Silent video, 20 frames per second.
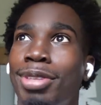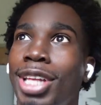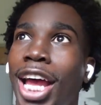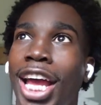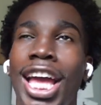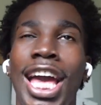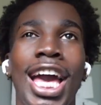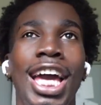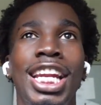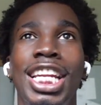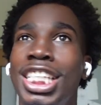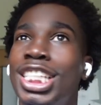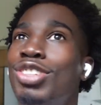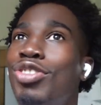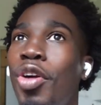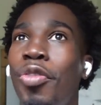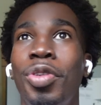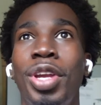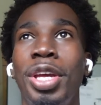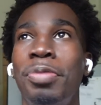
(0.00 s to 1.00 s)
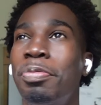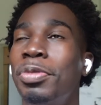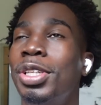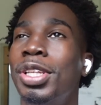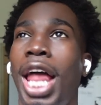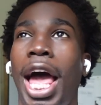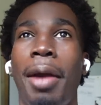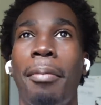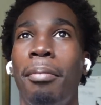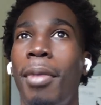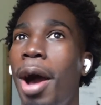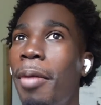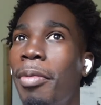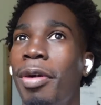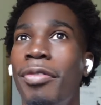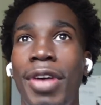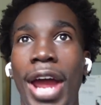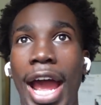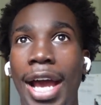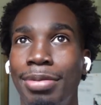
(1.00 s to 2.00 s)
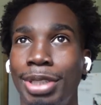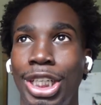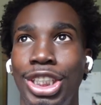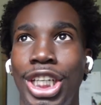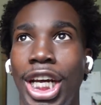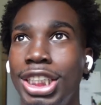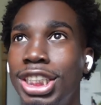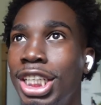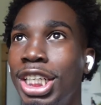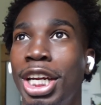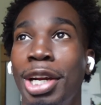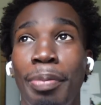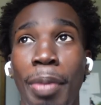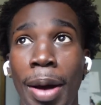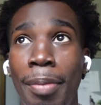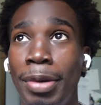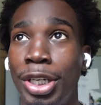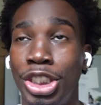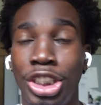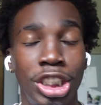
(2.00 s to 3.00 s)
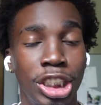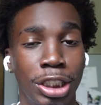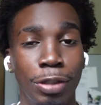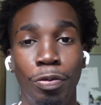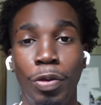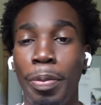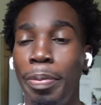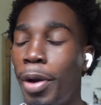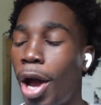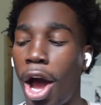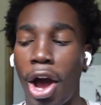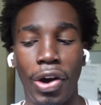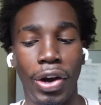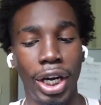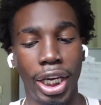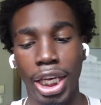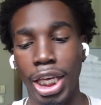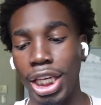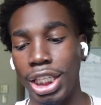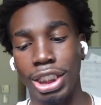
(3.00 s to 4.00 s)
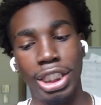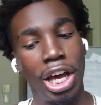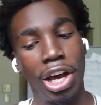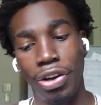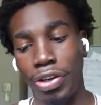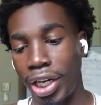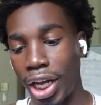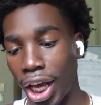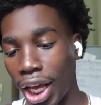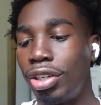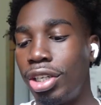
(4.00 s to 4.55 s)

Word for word: Like, this is very giving me, like, mama vibes. Like, Jocelyn the mama, and she just whooping all her kids all day.